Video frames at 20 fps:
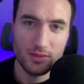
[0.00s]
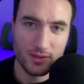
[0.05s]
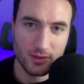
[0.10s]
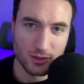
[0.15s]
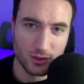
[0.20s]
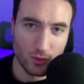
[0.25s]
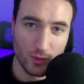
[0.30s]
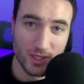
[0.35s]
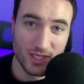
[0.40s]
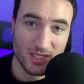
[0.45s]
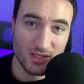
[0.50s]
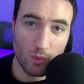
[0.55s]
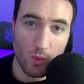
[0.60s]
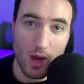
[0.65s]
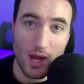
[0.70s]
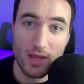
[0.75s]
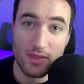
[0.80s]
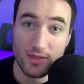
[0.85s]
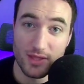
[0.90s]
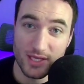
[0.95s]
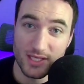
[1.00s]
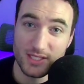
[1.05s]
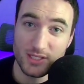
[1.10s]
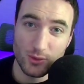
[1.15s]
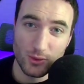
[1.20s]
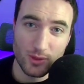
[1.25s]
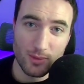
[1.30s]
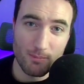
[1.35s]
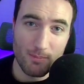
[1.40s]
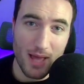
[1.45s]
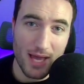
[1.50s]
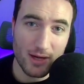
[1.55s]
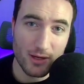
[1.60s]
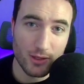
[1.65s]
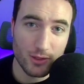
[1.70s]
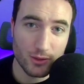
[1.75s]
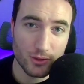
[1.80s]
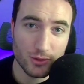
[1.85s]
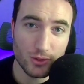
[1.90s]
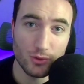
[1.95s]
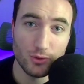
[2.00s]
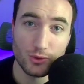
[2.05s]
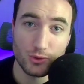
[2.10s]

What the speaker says: There's a reason why these two competitors who